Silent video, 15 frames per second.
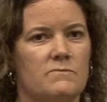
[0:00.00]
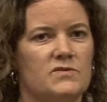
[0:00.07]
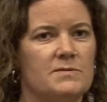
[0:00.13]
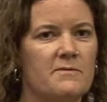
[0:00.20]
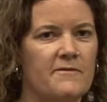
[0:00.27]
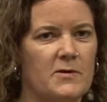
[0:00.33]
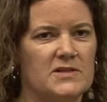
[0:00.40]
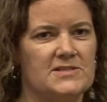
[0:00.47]

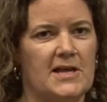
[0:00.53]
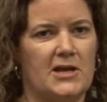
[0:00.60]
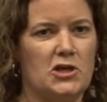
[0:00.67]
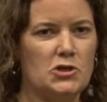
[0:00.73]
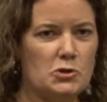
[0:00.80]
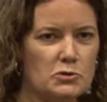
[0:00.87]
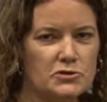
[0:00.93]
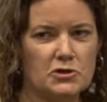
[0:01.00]
Some of it's
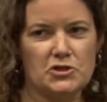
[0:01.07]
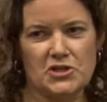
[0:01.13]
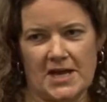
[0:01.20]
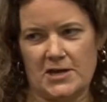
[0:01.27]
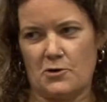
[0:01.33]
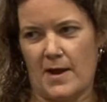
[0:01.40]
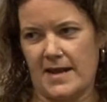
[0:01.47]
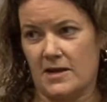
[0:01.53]
like
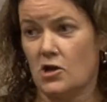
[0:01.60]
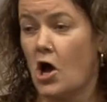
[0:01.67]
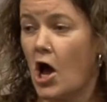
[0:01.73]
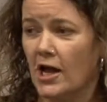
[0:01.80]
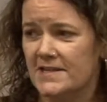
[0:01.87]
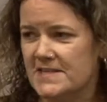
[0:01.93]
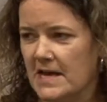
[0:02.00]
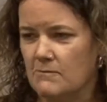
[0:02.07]
user-generated
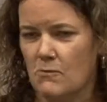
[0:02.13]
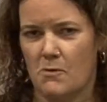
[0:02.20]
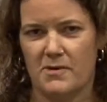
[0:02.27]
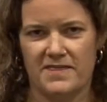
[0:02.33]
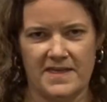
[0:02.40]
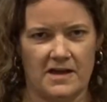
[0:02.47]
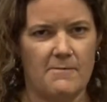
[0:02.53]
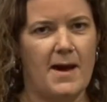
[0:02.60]
content, what
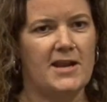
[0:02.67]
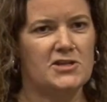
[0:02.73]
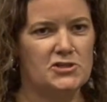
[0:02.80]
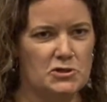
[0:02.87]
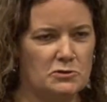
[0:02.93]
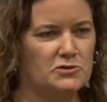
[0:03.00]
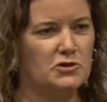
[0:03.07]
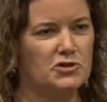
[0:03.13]
we think about
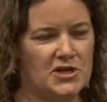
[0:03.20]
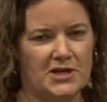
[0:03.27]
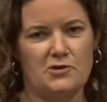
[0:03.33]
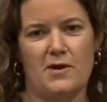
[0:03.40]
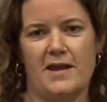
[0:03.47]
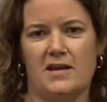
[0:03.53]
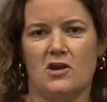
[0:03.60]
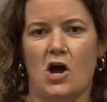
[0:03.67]
as
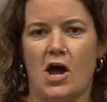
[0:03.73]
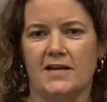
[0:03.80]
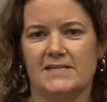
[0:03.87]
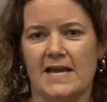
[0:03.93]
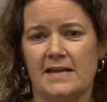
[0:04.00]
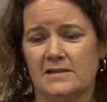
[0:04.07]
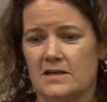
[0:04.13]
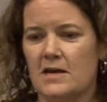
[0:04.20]
user-generated
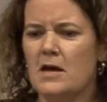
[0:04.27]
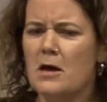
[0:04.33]
content,